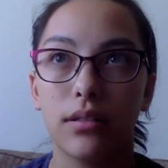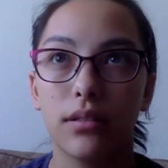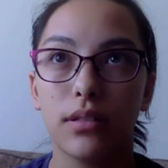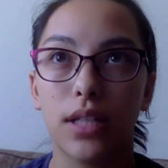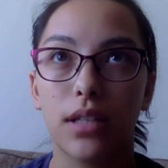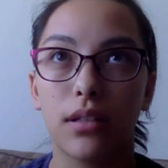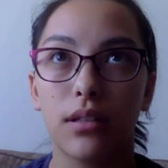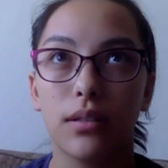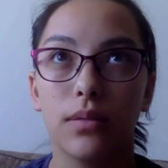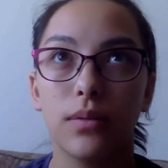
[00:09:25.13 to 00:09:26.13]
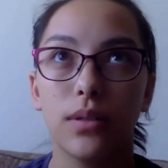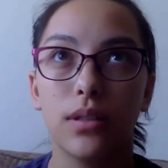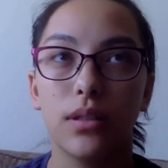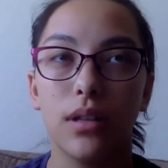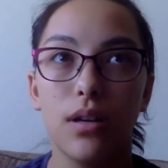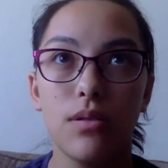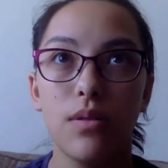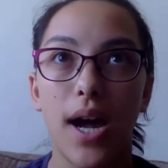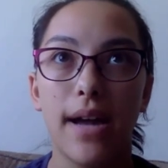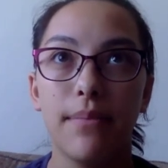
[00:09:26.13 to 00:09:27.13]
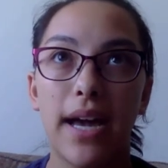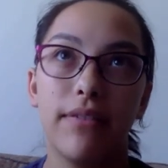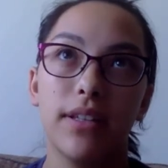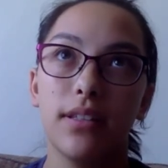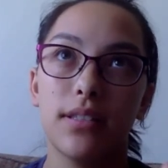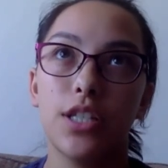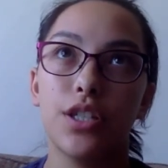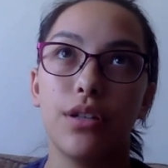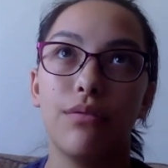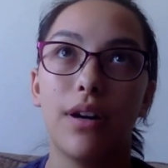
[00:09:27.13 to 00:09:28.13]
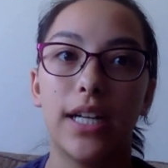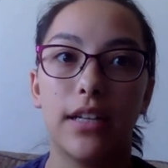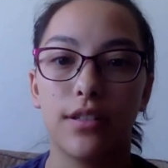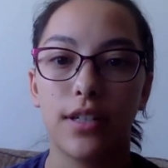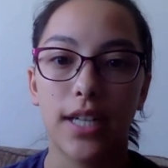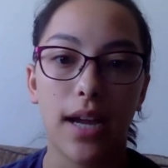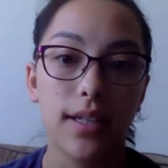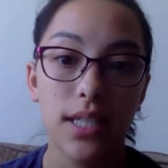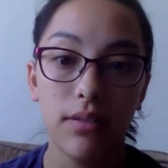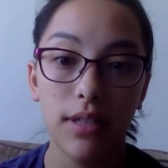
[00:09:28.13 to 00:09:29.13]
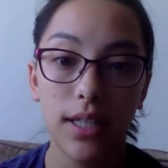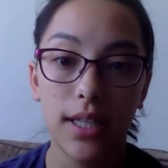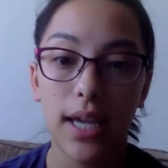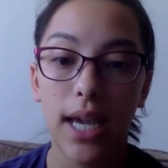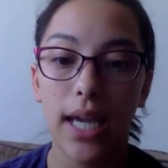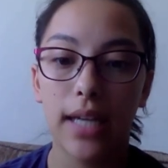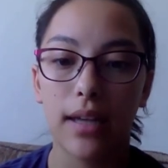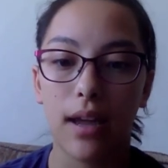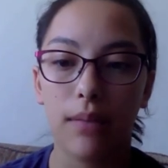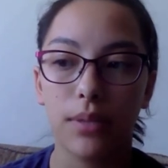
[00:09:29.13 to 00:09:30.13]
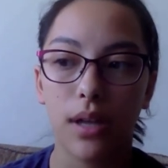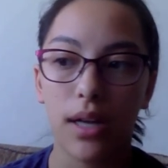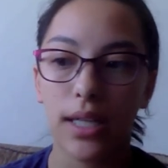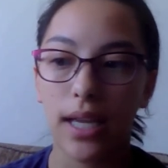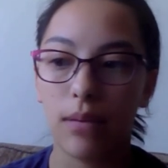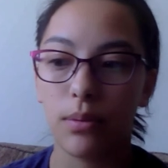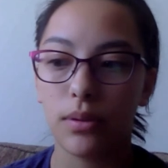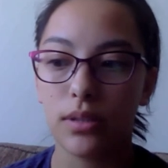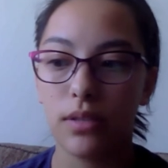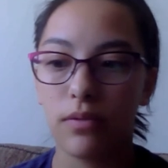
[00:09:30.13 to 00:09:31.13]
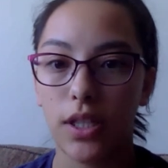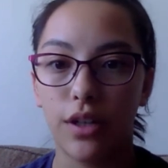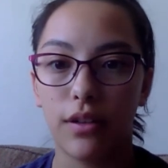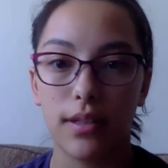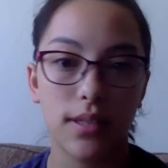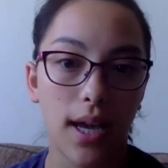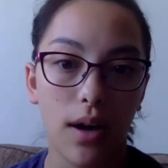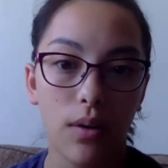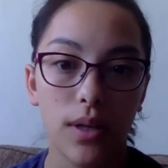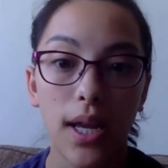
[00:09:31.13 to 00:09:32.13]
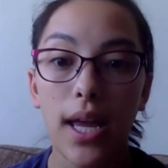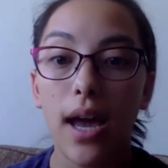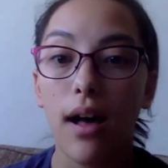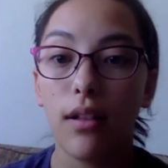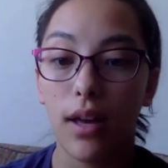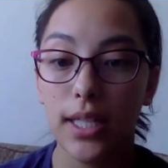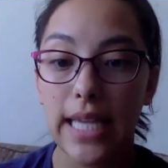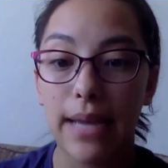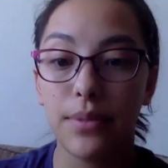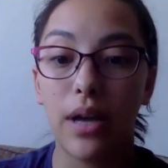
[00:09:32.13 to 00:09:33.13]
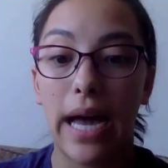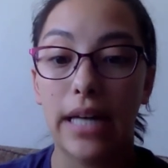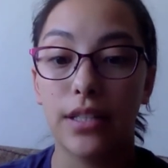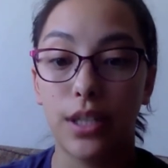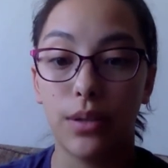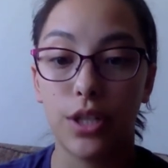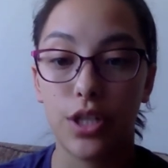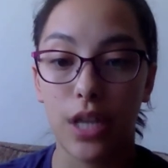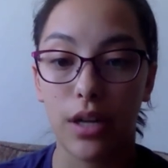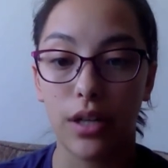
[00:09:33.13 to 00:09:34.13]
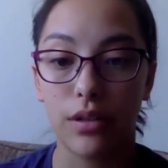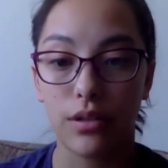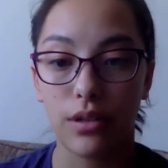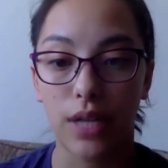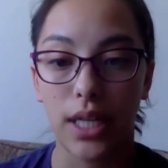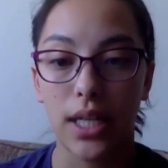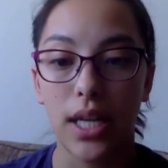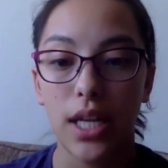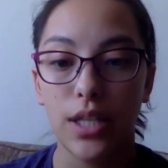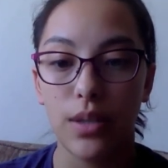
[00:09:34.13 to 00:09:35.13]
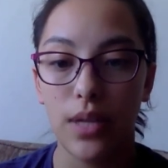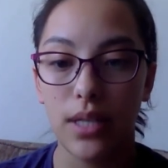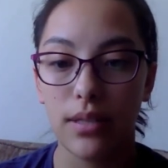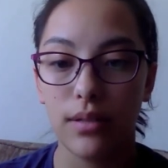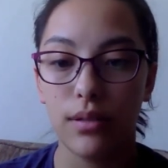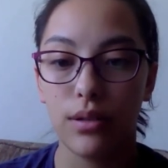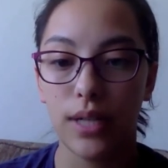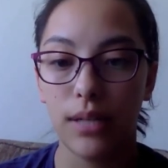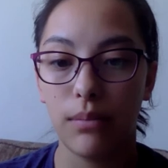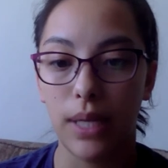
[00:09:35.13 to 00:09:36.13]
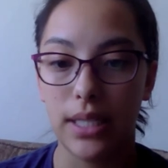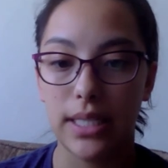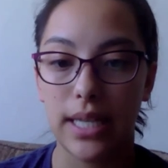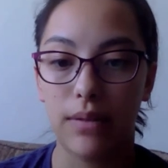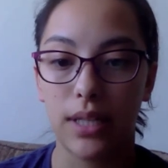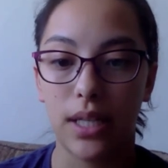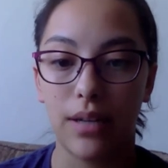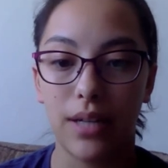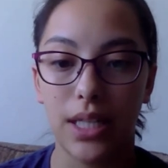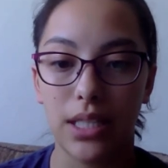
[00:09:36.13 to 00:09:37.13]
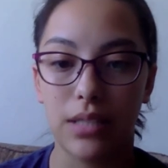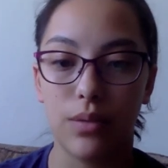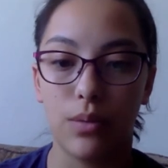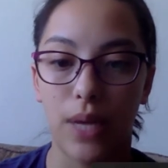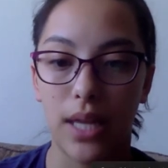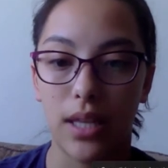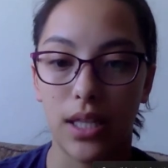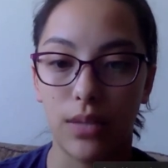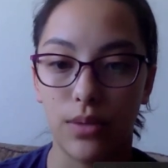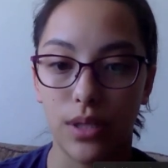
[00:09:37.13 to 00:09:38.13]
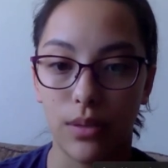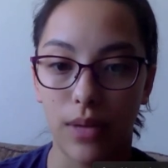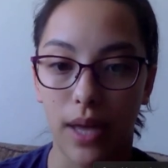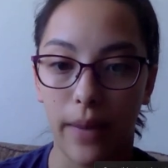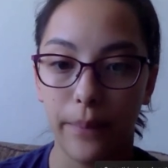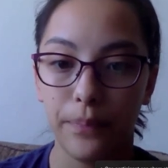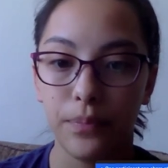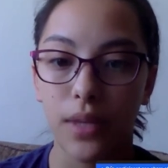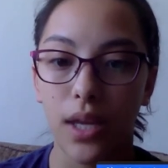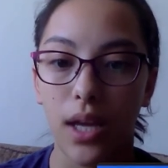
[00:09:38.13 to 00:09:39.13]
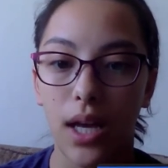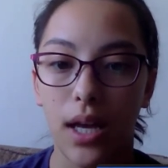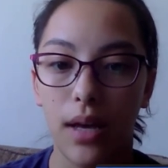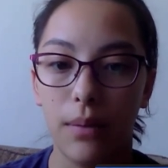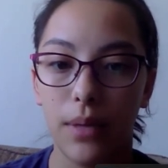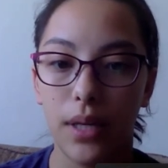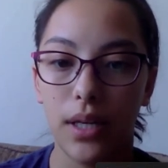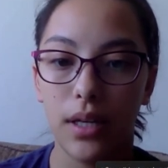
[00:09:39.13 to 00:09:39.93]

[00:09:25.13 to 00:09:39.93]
like, oh, I'm having this issue on a certain activity and I'm not able to figure this out. A lot of times I'll ask you to share your screen. So this little green button down here is the way that you do that.